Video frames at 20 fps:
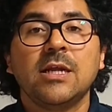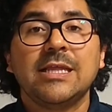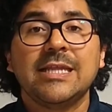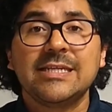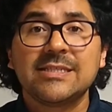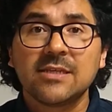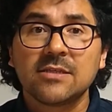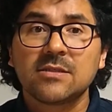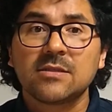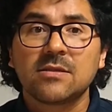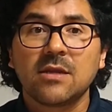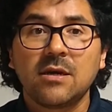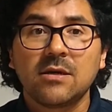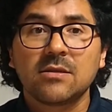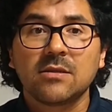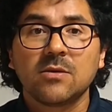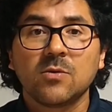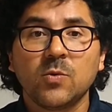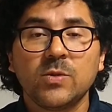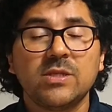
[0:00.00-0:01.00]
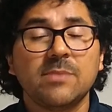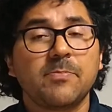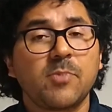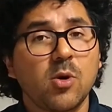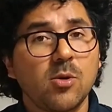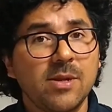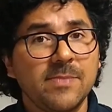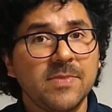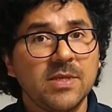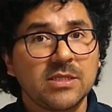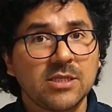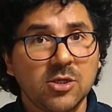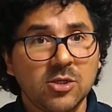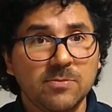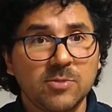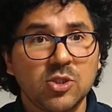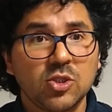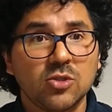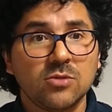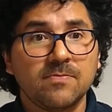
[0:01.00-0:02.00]
Let's start with the problem
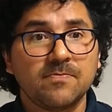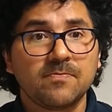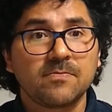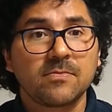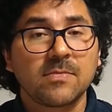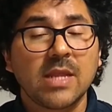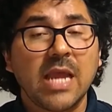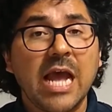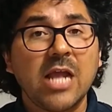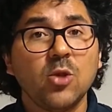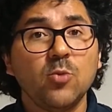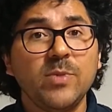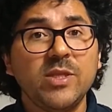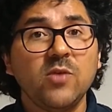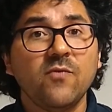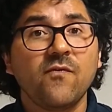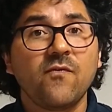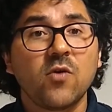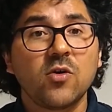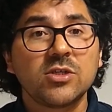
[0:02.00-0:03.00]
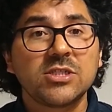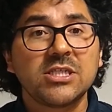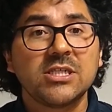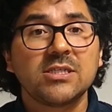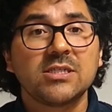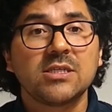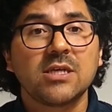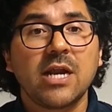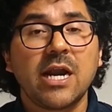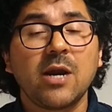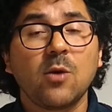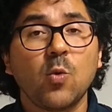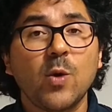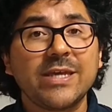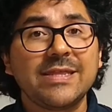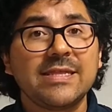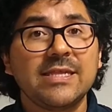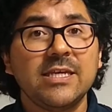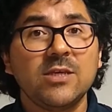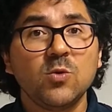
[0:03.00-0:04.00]
description. Aluminum forgings are
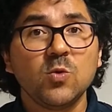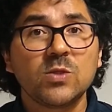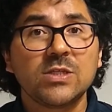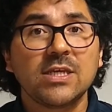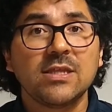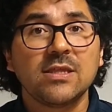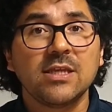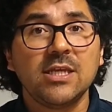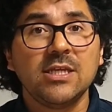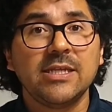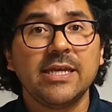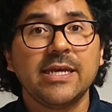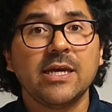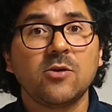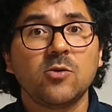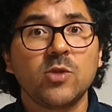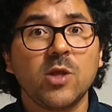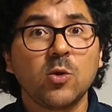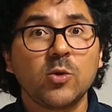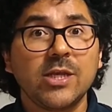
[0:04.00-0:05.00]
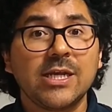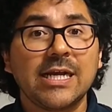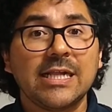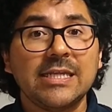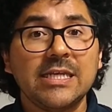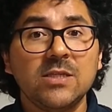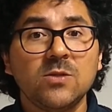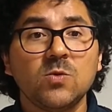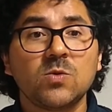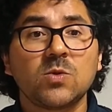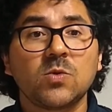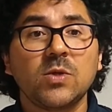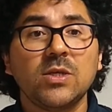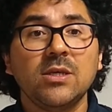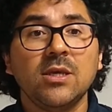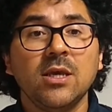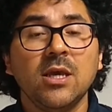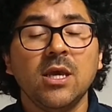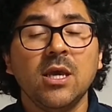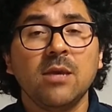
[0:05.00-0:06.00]
widely used in the aeronautical
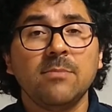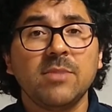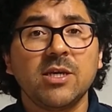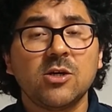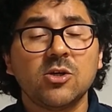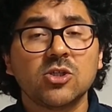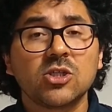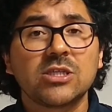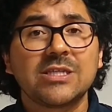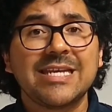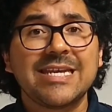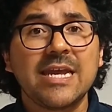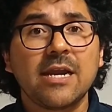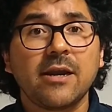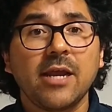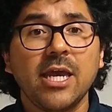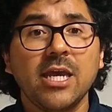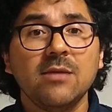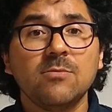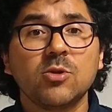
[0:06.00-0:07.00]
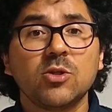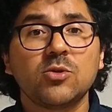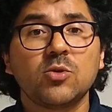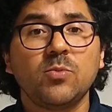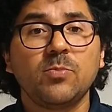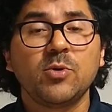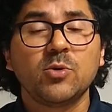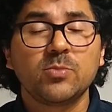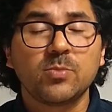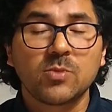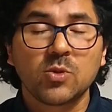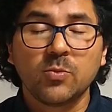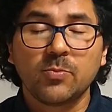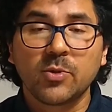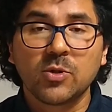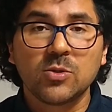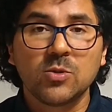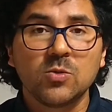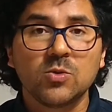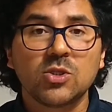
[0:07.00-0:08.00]
industry because they are able to
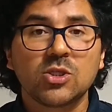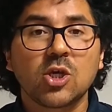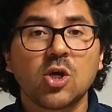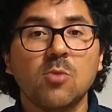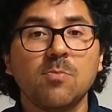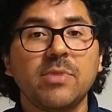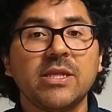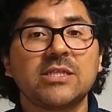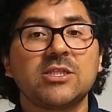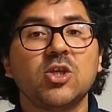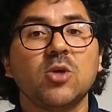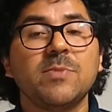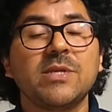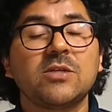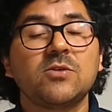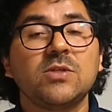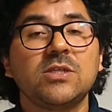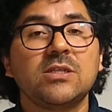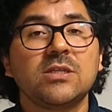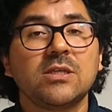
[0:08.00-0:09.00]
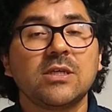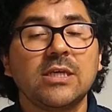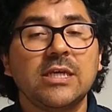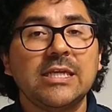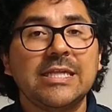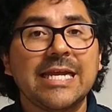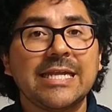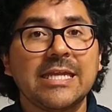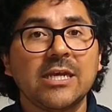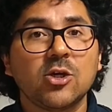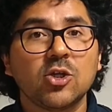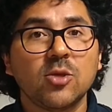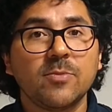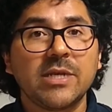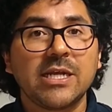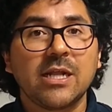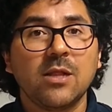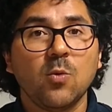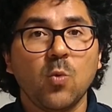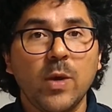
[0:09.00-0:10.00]
produce complex geometries in an
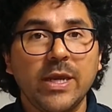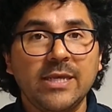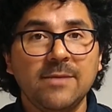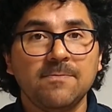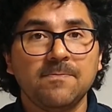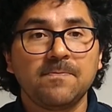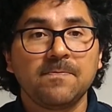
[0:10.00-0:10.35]
economical way.